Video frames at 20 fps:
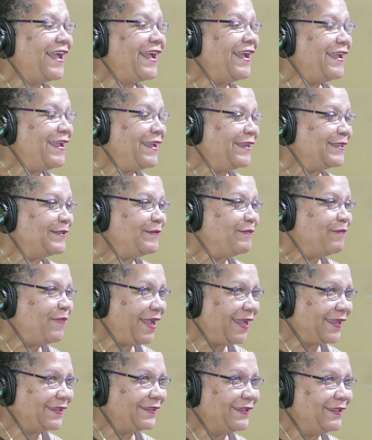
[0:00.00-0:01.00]
I
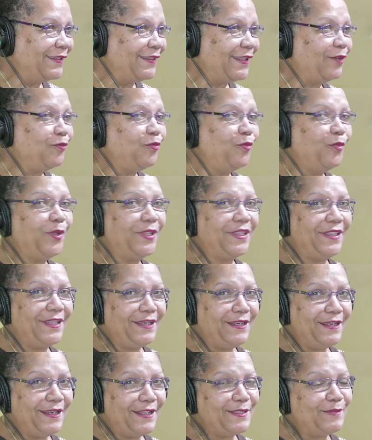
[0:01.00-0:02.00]
expect that
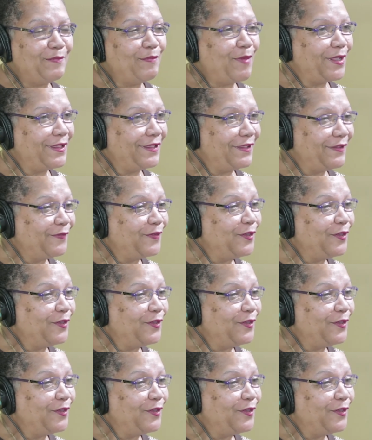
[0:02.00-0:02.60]
within this month of